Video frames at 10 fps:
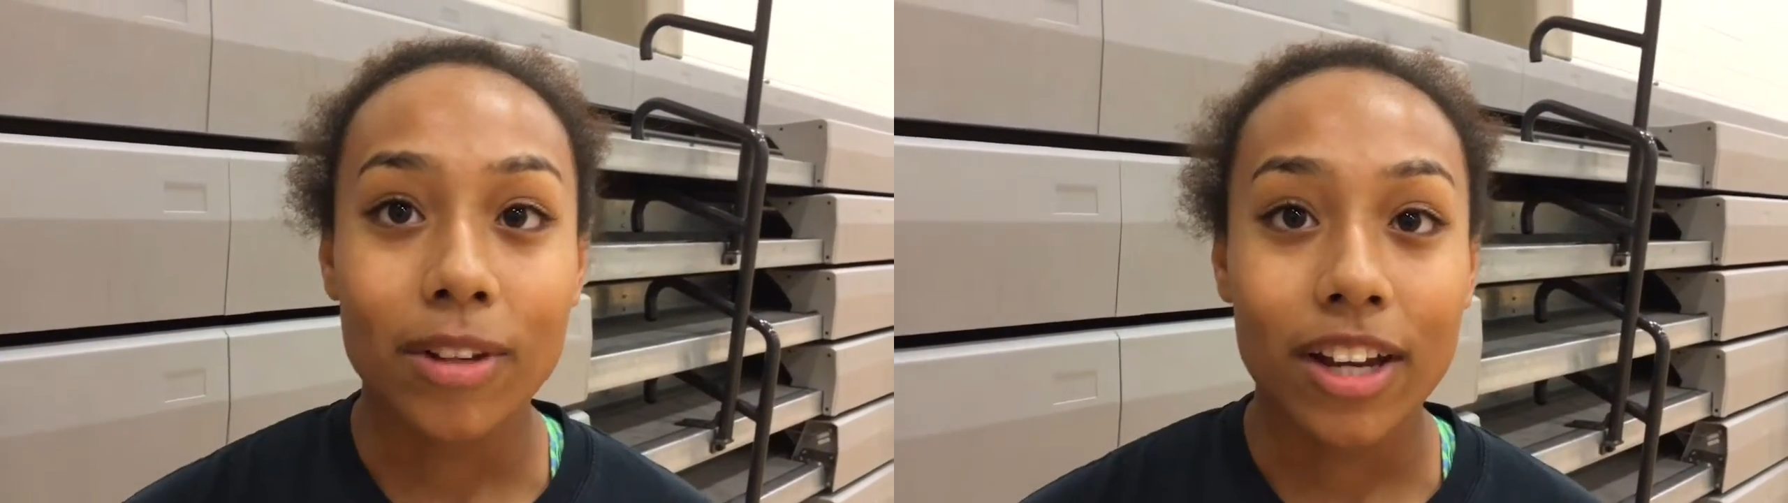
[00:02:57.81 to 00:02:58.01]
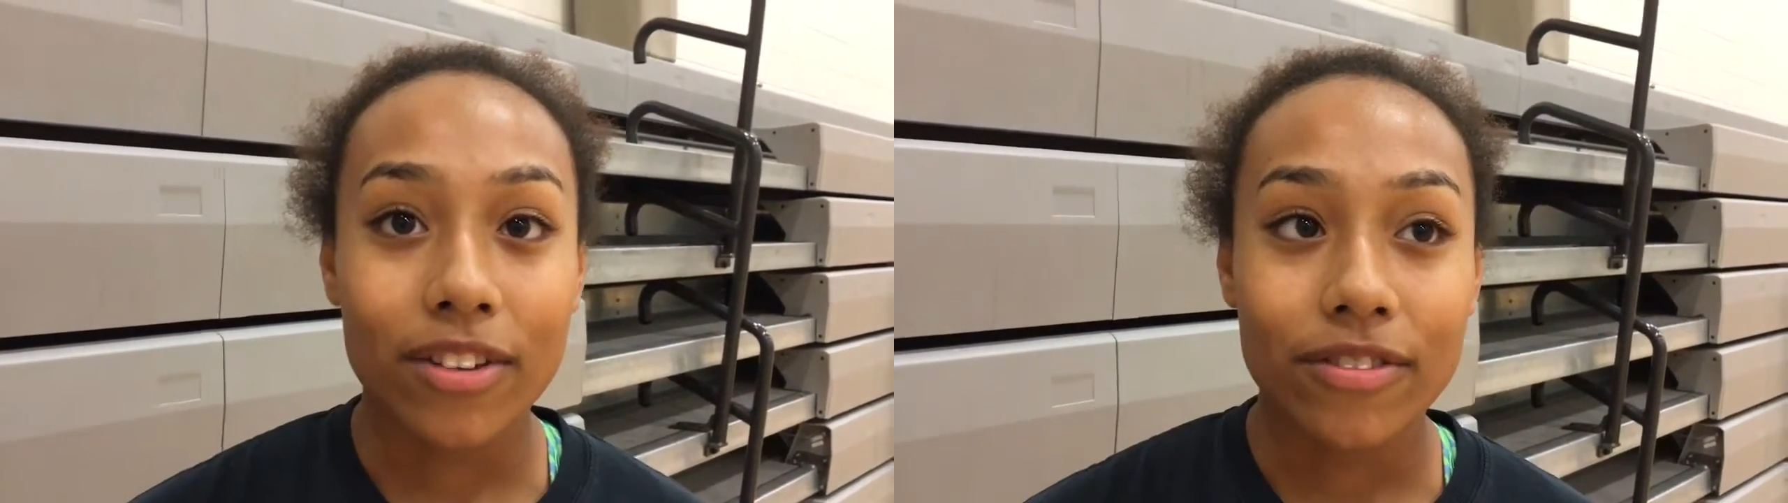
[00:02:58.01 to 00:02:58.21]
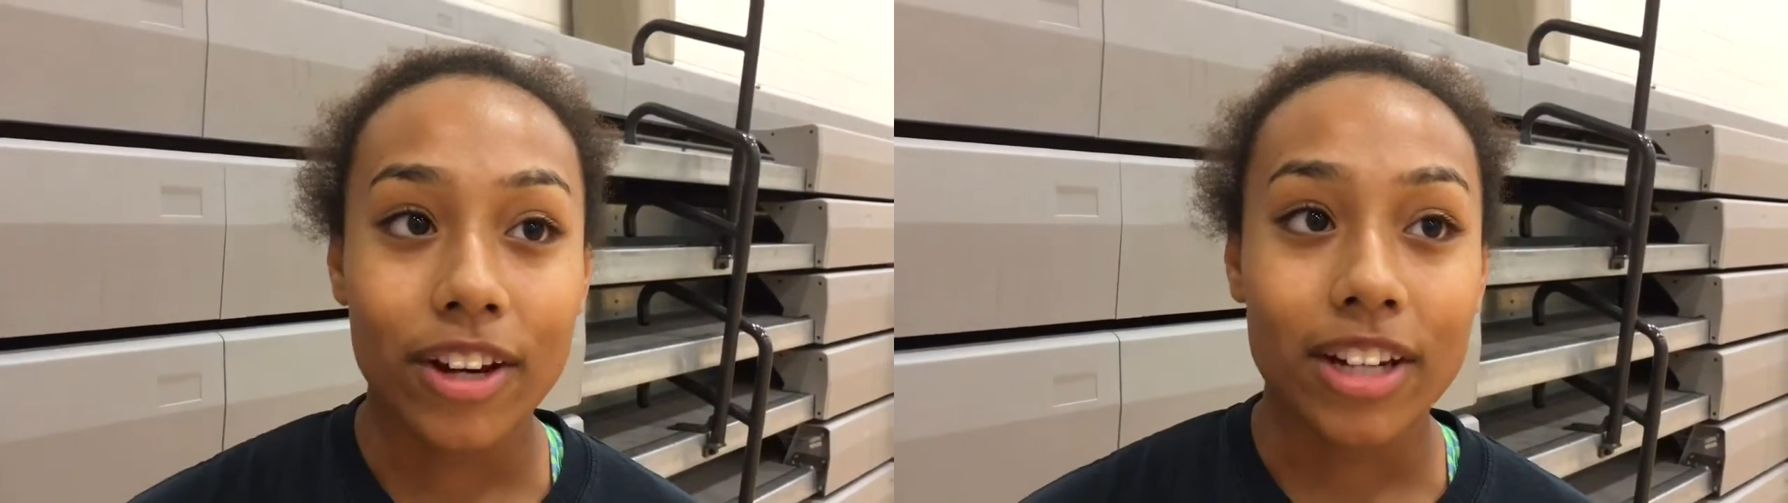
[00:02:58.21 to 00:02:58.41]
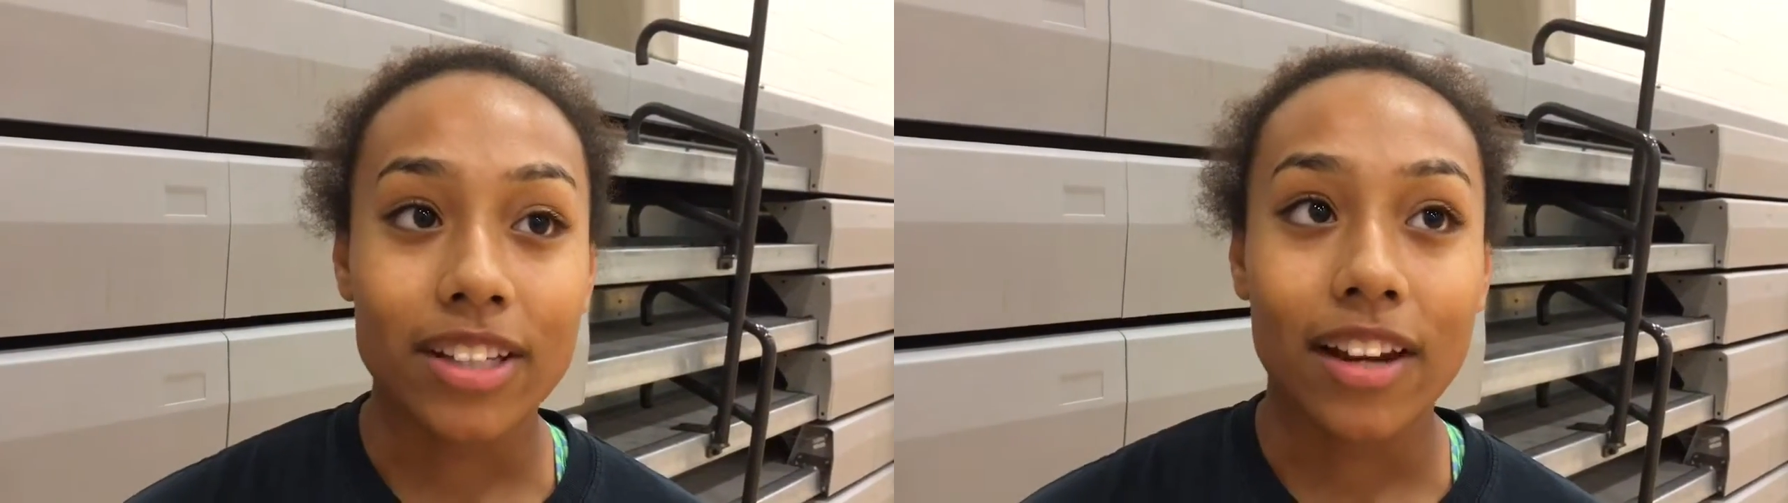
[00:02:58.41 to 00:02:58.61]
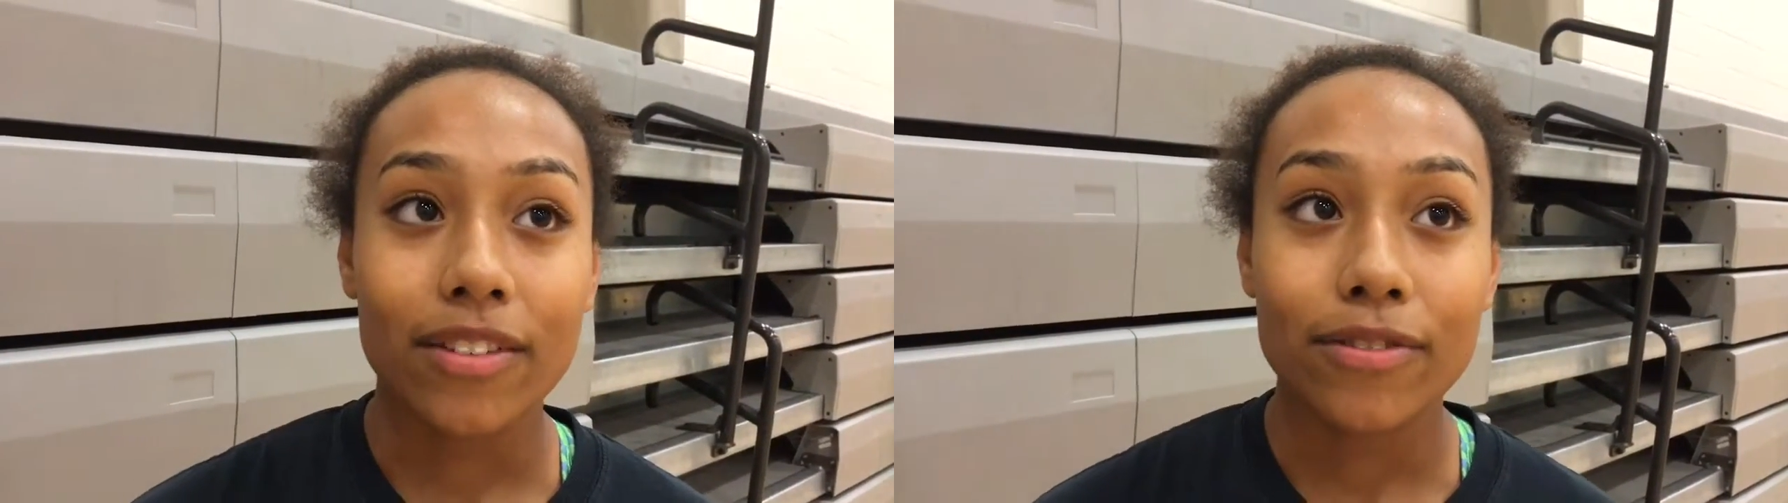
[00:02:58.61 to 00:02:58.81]
getting very
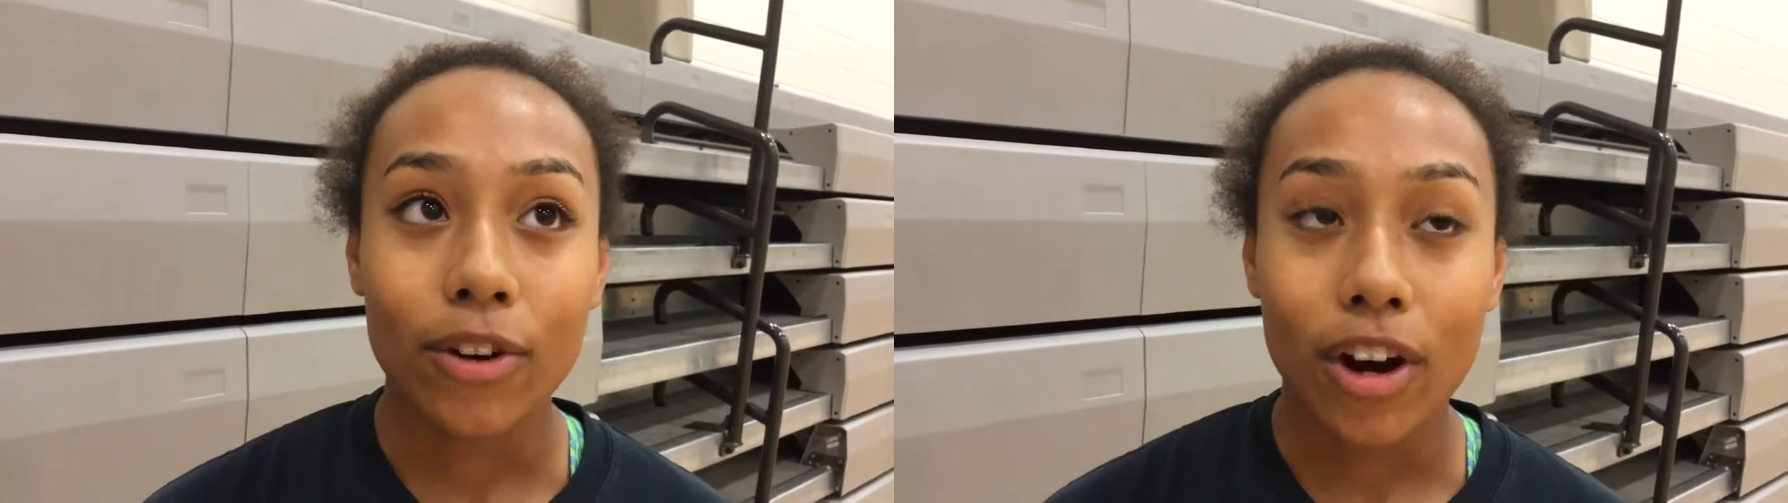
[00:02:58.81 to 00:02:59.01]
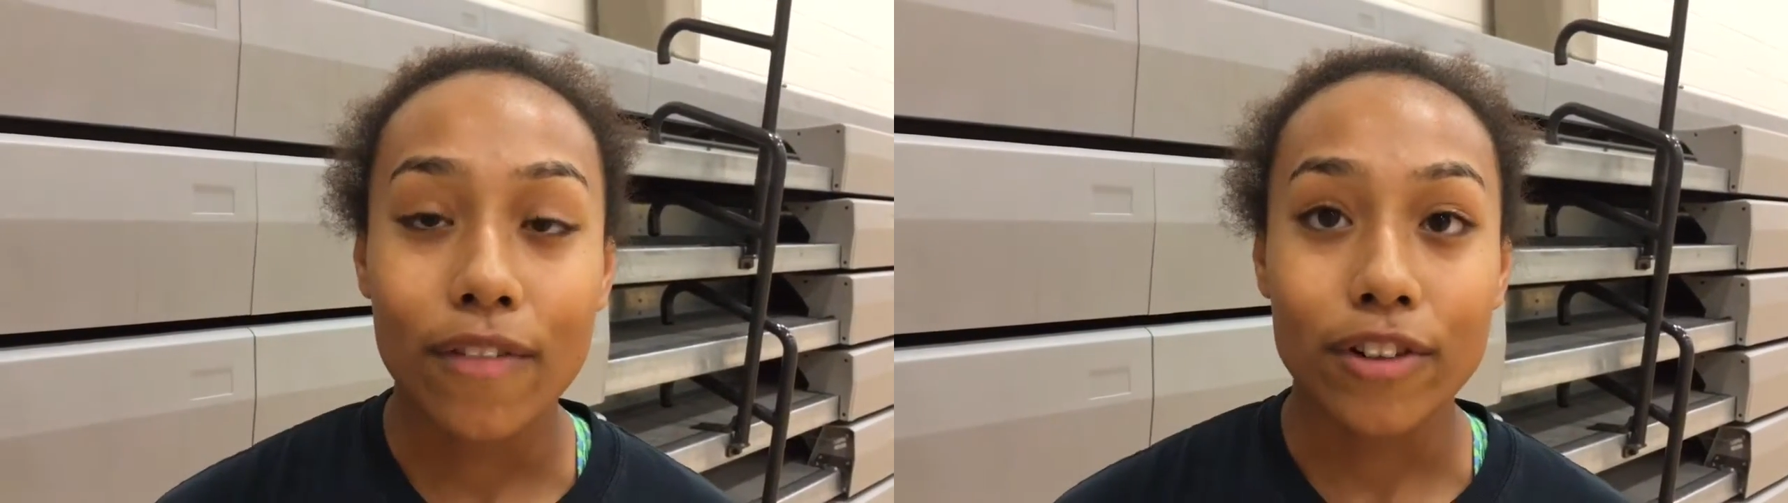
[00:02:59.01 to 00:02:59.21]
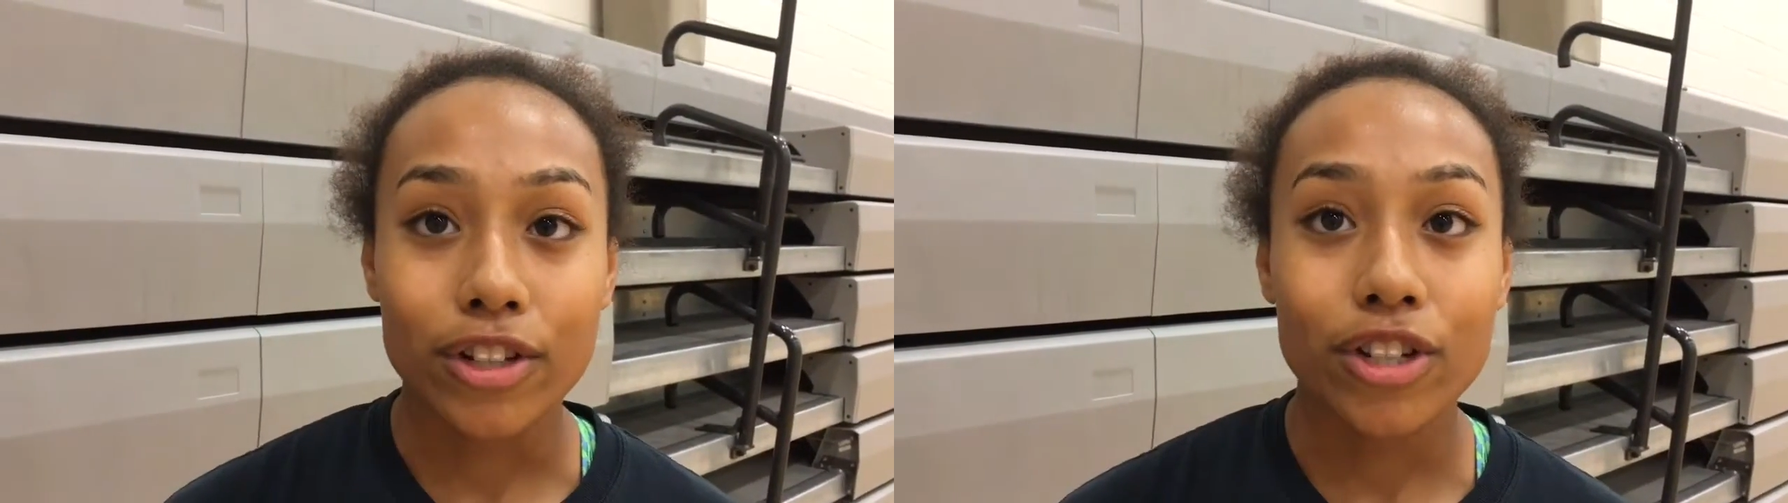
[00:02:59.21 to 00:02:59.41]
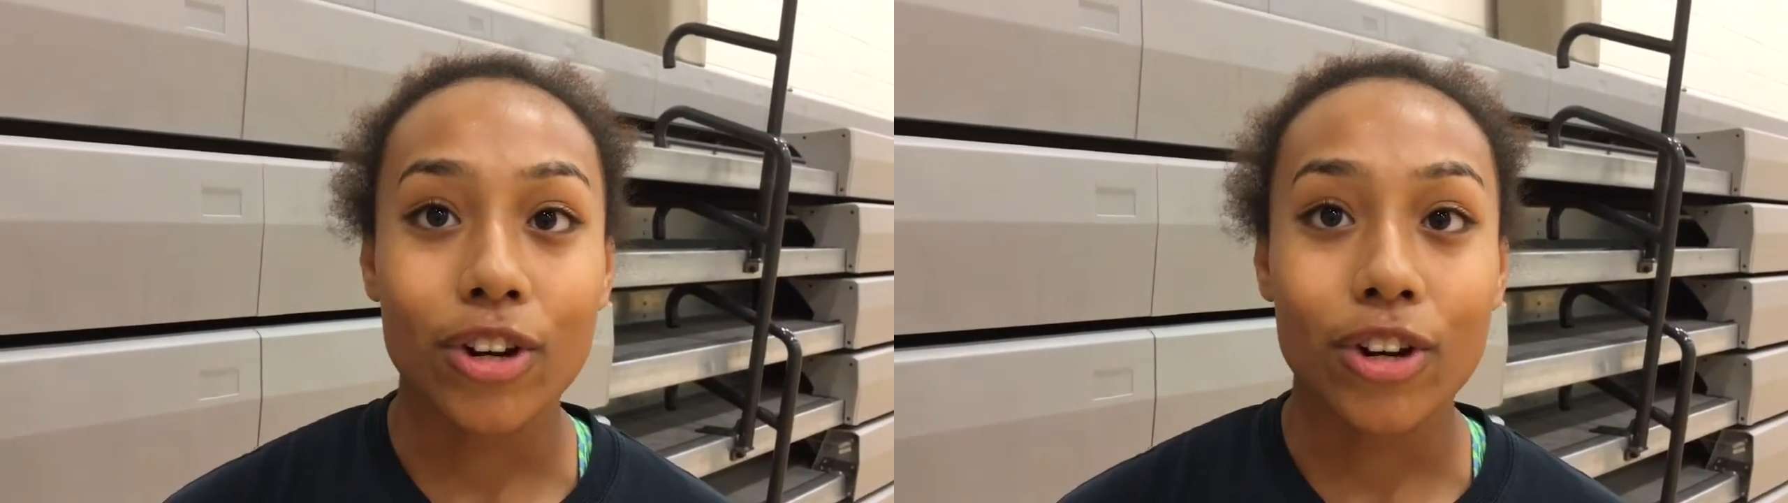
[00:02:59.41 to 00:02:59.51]
excited for our first